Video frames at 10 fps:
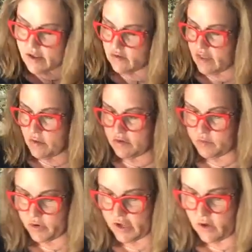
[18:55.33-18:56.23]
Okay, so that
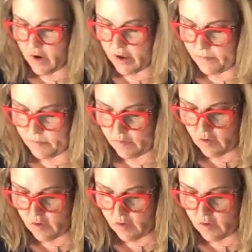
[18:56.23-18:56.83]
was pretty quick.